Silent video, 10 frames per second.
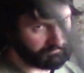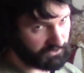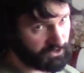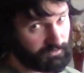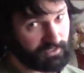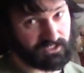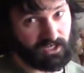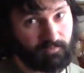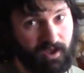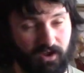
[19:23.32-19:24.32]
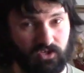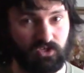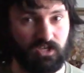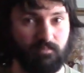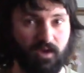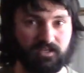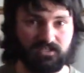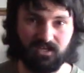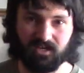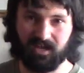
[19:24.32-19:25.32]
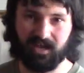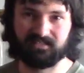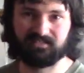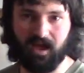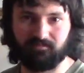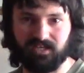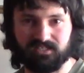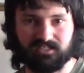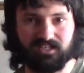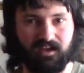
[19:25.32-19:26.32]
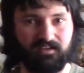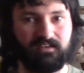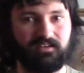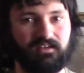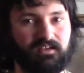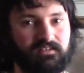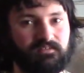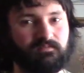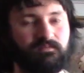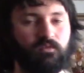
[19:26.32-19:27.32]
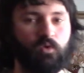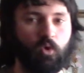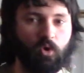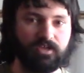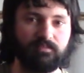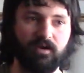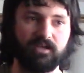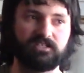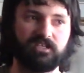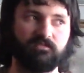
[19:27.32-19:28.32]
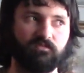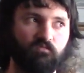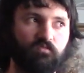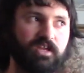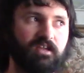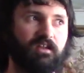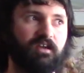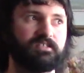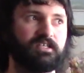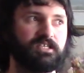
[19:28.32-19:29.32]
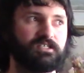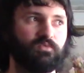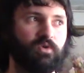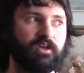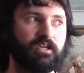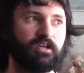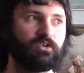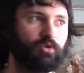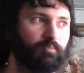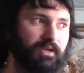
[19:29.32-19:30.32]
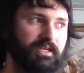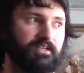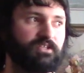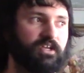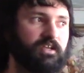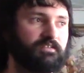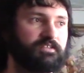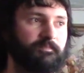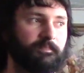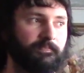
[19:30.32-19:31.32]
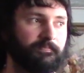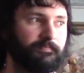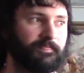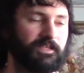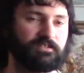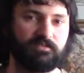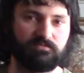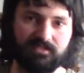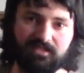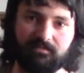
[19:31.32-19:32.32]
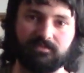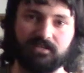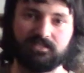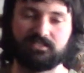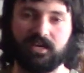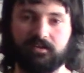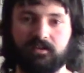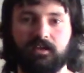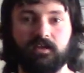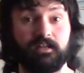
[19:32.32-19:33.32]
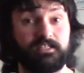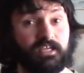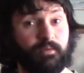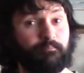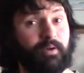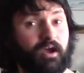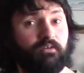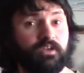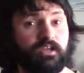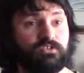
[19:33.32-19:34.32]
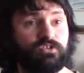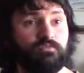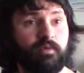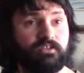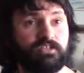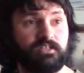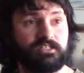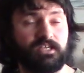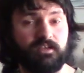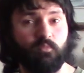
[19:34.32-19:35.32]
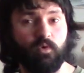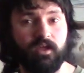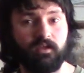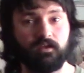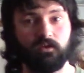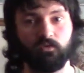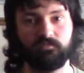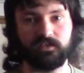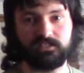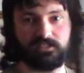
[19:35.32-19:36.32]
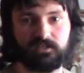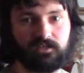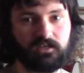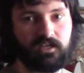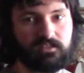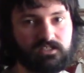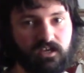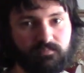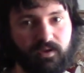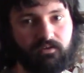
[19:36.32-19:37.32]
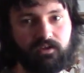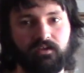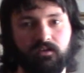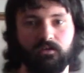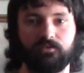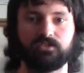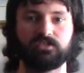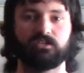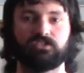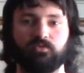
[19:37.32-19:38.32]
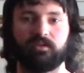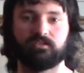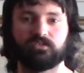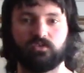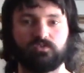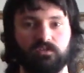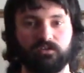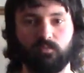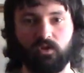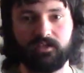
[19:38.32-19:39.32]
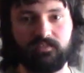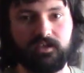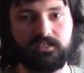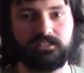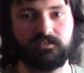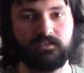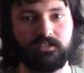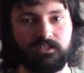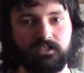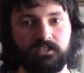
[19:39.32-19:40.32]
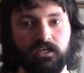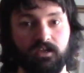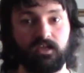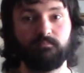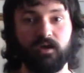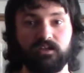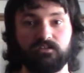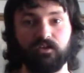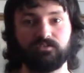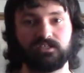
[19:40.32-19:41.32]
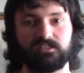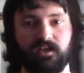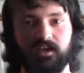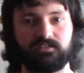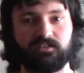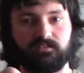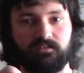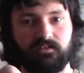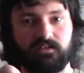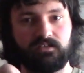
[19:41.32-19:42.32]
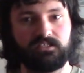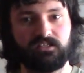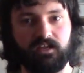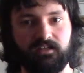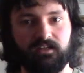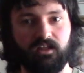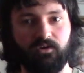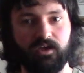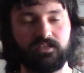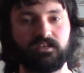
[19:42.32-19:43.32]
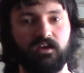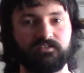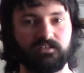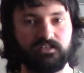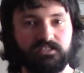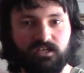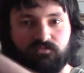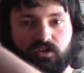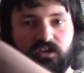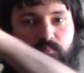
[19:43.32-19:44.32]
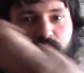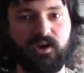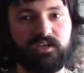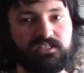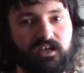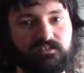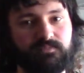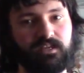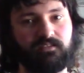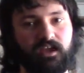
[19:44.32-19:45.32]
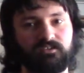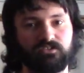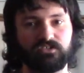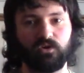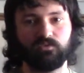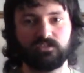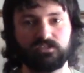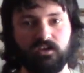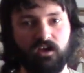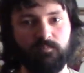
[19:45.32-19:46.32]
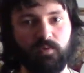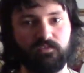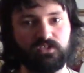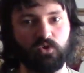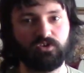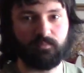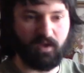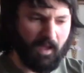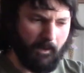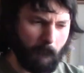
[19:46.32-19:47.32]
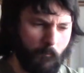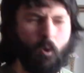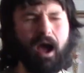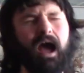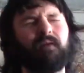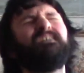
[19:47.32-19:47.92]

he might adapt his attack, or he might even realise this isn't working and completely change in terms of adapting his attack. Let's say I'm parrying too much in the same way with this inside parry. I was using a two-handed sword, so it looked more like this. He might notice that, slightly lower his cut, and instead of trying to bisect me in the head and shoulders, I put the sword up, wham!